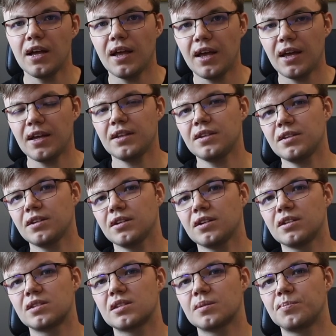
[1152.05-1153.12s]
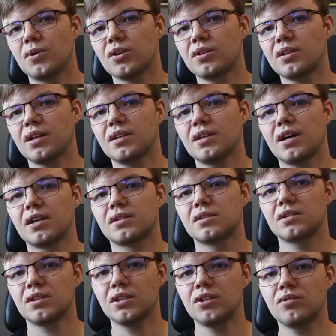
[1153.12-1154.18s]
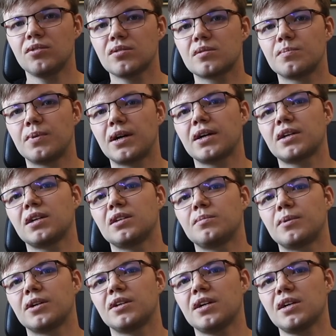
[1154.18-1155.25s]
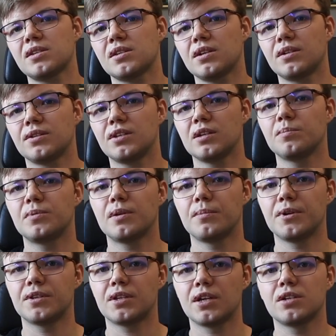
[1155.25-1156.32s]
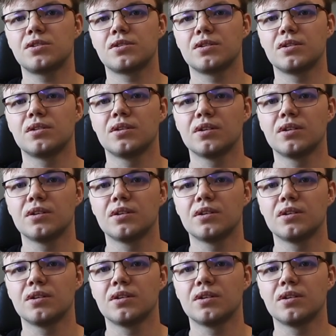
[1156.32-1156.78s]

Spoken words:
And it spotted a serious bug in my YASLD implementation,